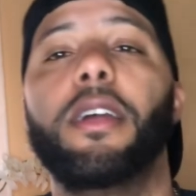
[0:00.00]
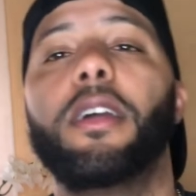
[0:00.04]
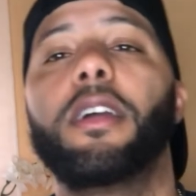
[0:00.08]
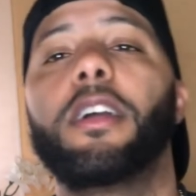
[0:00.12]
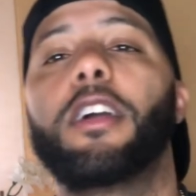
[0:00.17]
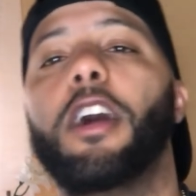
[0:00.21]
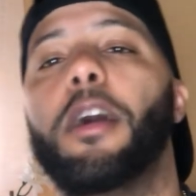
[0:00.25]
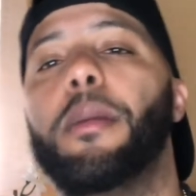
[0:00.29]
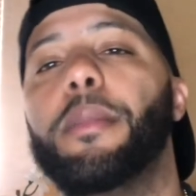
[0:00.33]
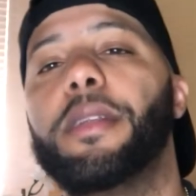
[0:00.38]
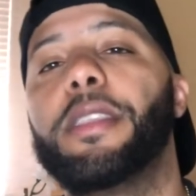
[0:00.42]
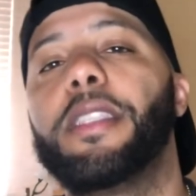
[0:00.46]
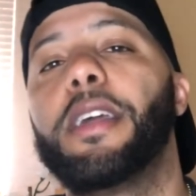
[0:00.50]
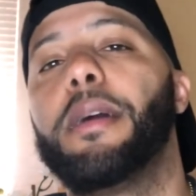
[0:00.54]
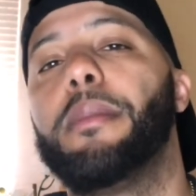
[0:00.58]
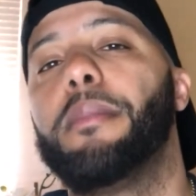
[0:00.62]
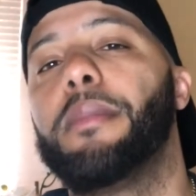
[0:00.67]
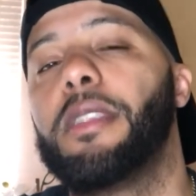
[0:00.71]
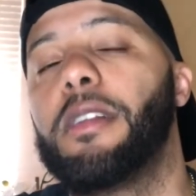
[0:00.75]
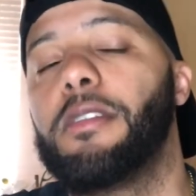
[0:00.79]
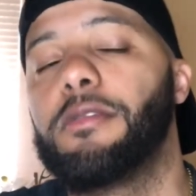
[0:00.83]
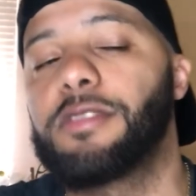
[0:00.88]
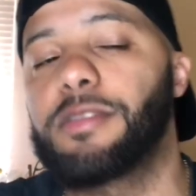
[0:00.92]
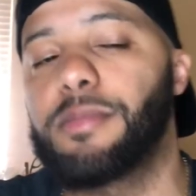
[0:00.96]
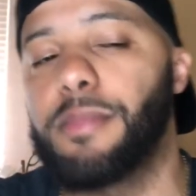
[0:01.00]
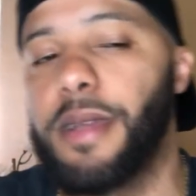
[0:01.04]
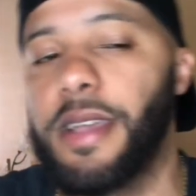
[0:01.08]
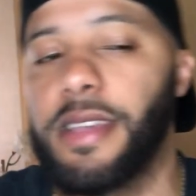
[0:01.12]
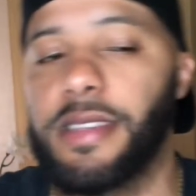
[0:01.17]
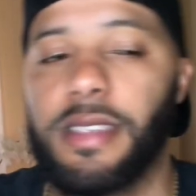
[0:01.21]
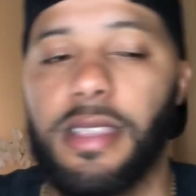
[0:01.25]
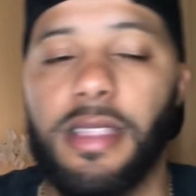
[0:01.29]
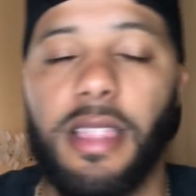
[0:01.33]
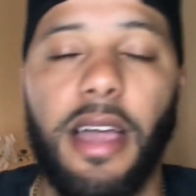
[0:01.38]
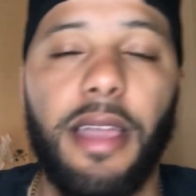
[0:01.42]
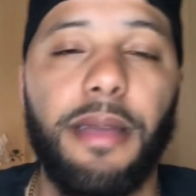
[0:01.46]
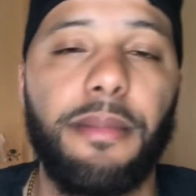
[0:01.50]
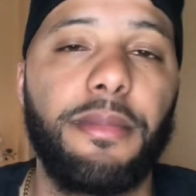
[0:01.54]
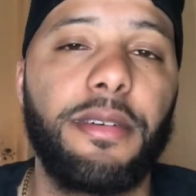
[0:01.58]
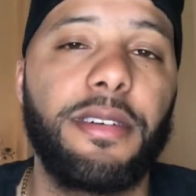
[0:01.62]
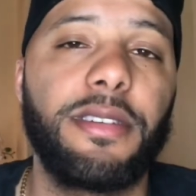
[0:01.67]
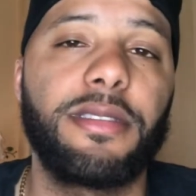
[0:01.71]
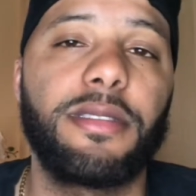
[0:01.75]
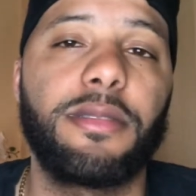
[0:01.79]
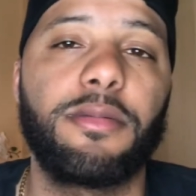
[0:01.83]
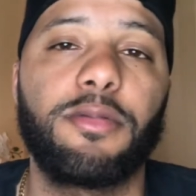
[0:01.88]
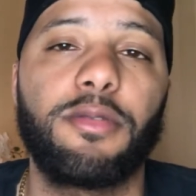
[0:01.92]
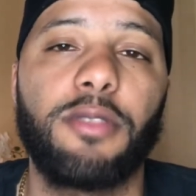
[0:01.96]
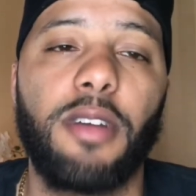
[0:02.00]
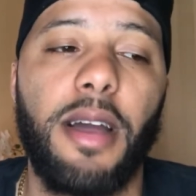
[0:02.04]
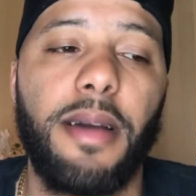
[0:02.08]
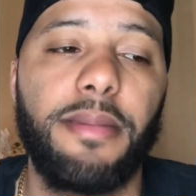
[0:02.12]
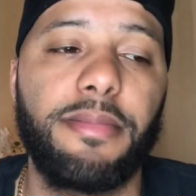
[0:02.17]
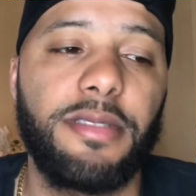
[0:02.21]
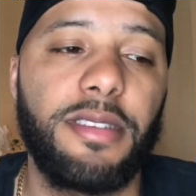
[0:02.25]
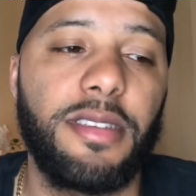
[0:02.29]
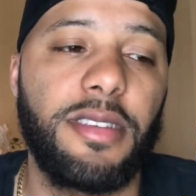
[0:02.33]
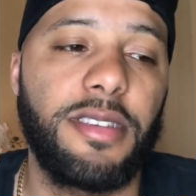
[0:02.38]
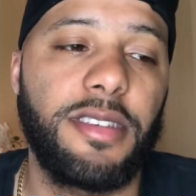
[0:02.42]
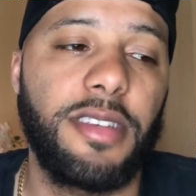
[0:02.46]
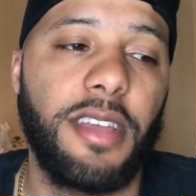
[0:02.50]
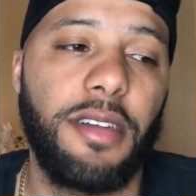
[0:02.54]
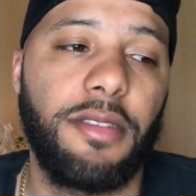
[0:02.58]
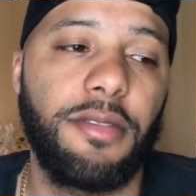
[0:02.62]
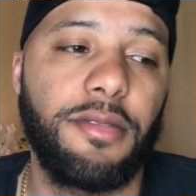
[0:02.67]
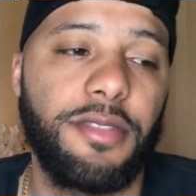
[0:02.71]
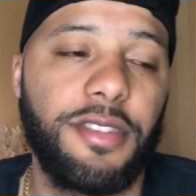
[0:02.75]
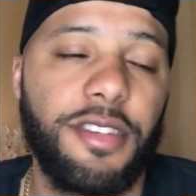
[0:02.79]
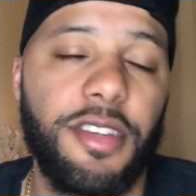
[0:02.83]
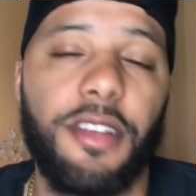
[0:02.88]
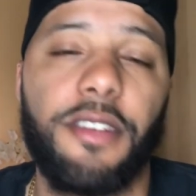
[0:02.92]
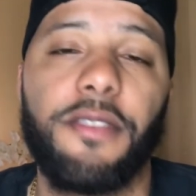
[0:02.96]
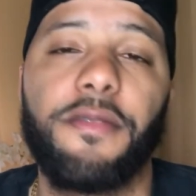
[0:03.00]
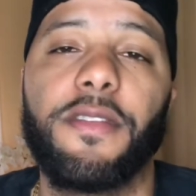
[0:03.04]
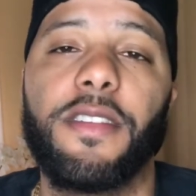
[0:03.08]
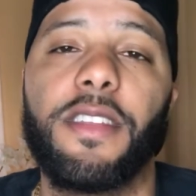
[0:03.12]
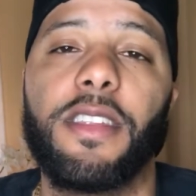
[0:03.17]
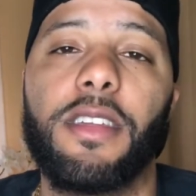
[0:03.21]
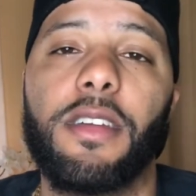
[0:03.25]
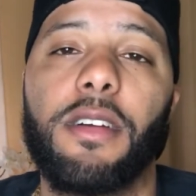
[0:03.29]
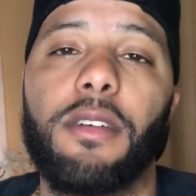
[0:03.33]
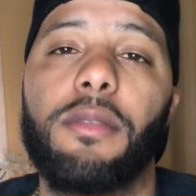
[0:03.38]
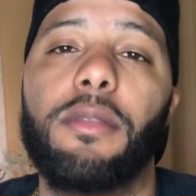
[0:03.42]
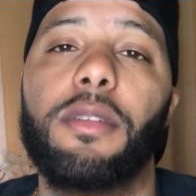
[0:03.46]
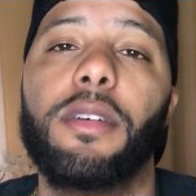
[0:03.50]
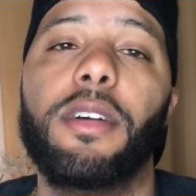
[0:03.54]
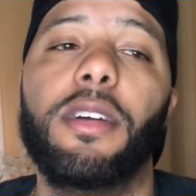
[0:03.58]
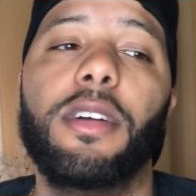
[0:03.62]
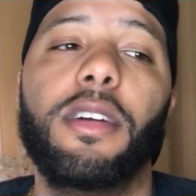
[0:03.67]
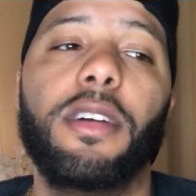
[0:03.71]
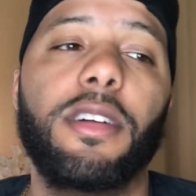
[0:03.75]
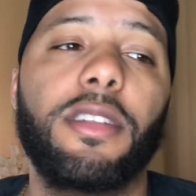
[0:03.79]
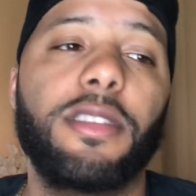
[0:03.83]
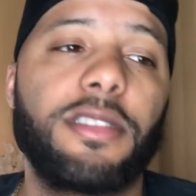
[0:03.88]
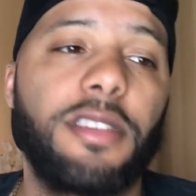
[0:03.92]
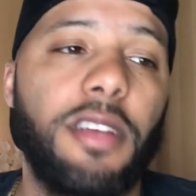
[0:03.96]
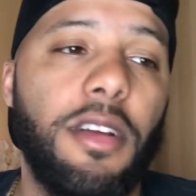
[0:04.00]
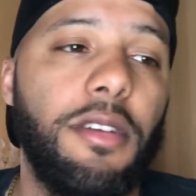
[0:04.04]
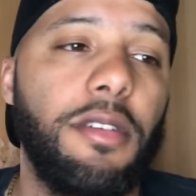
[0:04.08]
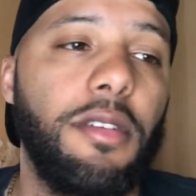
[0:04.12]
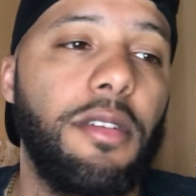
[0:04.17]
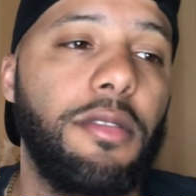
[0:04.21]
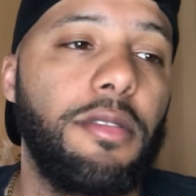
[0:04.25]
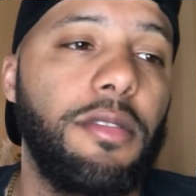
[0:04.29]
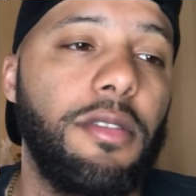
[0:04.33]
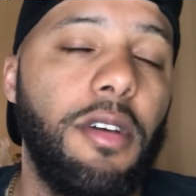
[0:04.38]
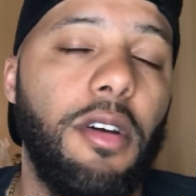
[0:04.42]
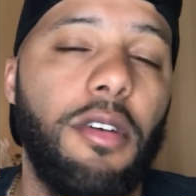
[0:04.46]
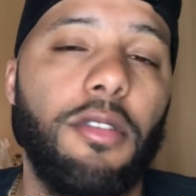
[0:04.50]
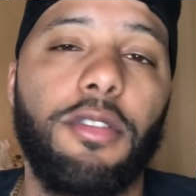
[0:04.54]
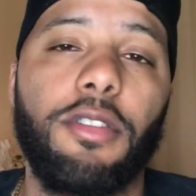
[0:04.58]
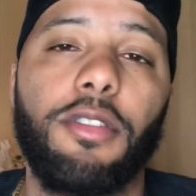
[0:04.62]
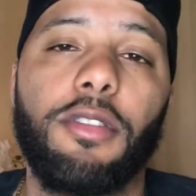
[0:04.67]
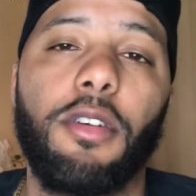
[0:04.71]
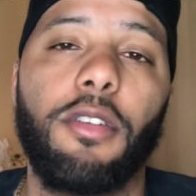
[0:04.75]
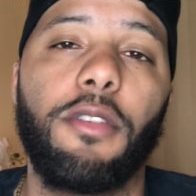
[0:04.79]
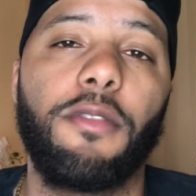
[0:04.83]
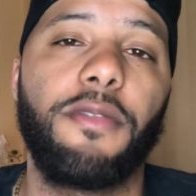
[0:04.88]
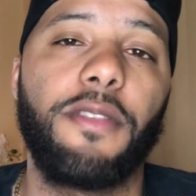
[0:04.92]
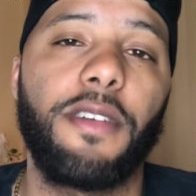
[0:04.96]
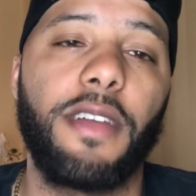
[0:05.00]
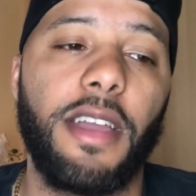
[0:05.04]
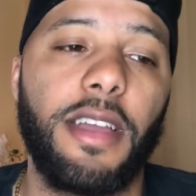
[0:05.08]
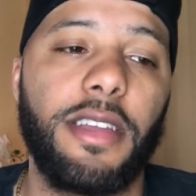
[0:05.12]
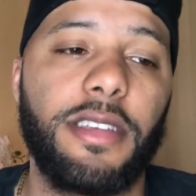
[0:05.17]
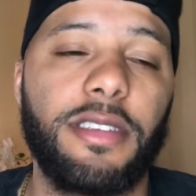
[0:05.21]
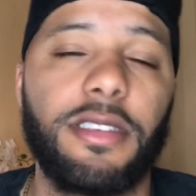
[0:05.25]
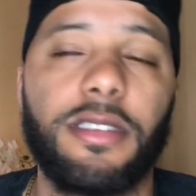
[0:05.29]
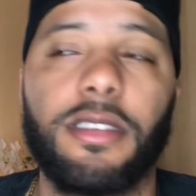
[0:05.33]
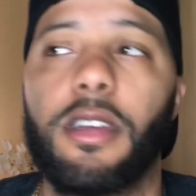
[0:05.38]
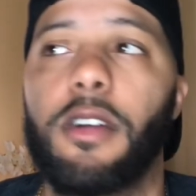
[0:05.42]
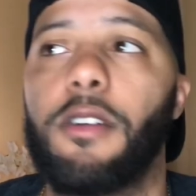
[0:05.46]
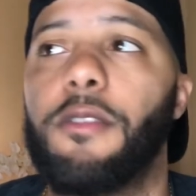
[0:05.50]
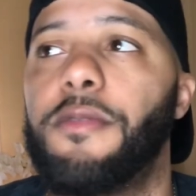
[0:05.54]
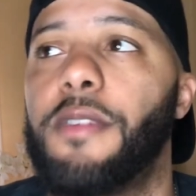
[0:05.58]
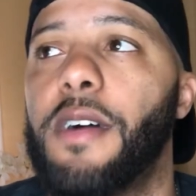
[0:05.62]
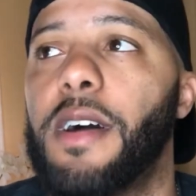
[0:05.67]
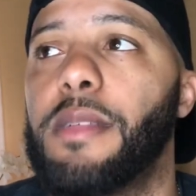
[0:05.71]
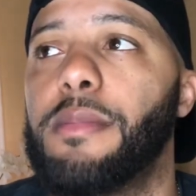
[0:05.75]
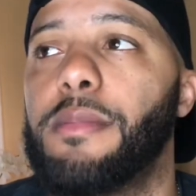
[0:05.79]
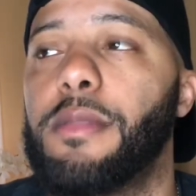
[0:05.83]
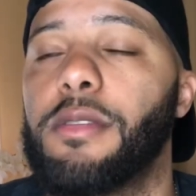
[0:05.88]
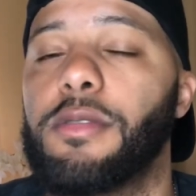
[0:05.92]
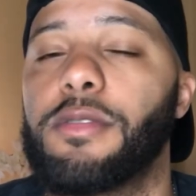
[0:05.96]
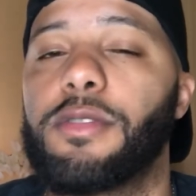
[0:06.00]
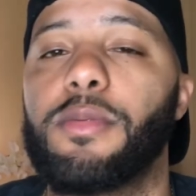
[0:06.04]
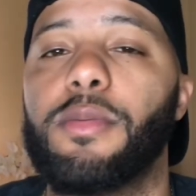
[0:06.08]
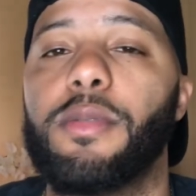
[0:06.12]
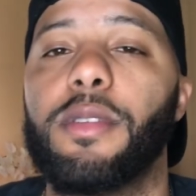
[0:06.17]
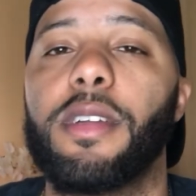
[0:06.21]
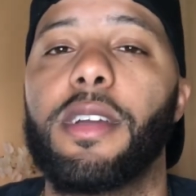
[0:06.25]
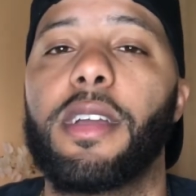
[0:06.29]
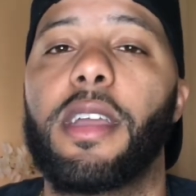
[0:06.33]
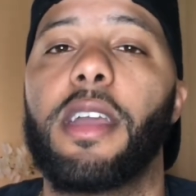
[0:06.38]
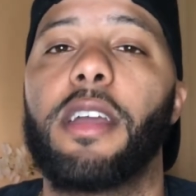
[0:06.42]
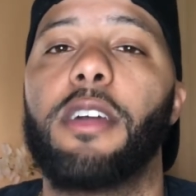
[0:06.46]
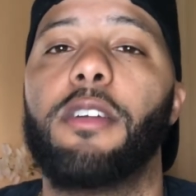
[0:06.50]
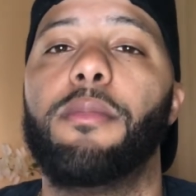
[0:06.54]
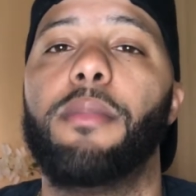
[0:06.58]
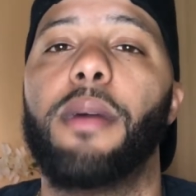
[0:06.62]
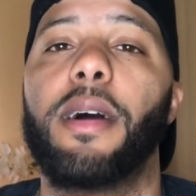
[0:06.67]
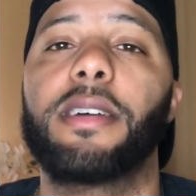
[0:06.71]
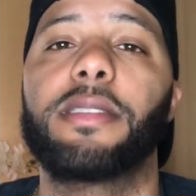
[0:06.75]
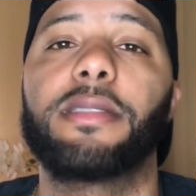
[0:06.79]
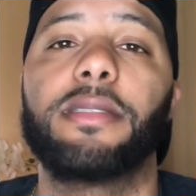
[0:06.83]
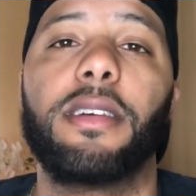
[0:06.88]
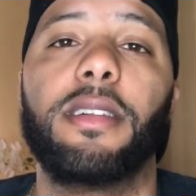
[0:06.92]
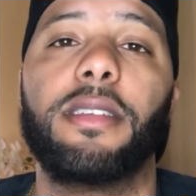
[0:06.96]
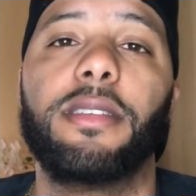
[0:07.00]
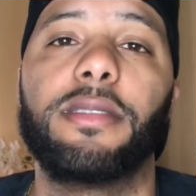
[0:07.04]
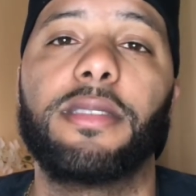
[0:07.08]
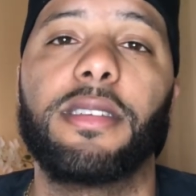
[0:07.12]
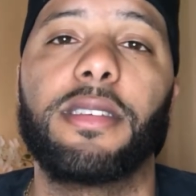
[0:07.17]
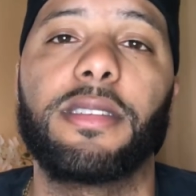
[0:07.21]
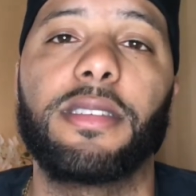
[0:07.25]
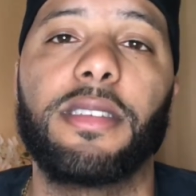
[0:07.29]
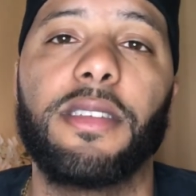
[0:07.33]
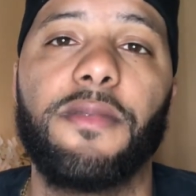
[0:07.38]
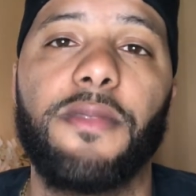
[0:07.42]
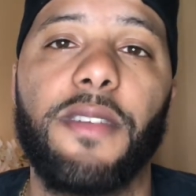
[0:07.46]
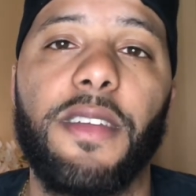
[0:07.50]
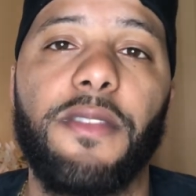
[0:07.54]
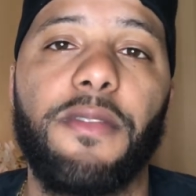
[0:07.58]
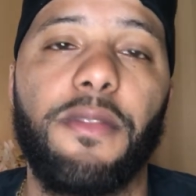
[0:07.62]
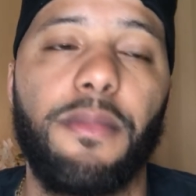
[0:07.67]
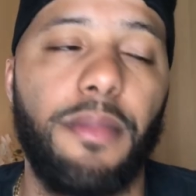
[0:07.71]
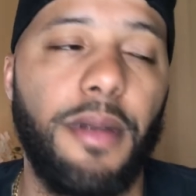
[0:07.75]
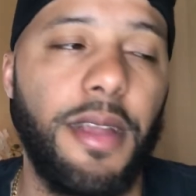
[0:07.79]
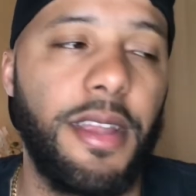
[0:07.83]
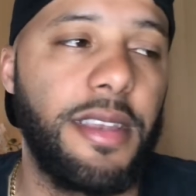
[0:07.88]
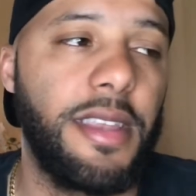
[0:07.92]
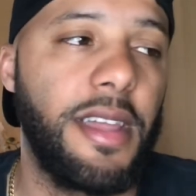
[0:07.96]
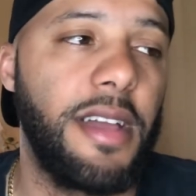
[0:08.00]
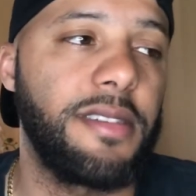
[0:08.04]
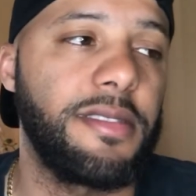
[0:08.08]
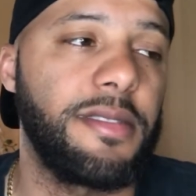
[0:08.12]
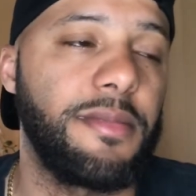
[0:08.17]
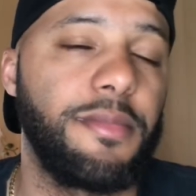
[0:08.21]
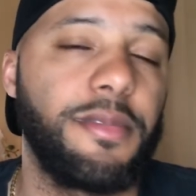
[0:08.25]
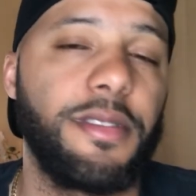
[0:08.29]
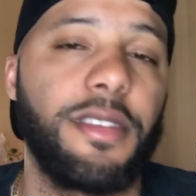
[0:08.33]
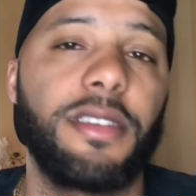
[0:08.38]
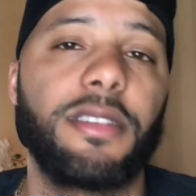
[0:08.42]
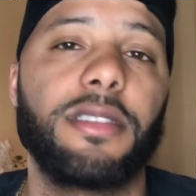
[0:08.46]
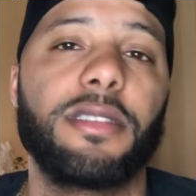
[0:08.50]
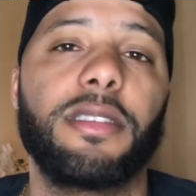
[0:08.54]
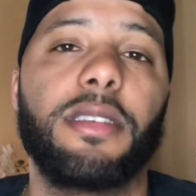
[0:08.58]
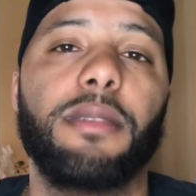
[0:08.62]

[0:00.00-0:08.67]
Comment down below, smash the like button, subscribe to the channel, share the video, turn on, on your notifications, and go follow me on Twitter at KOBoxing86TV for breakdowns and predictions.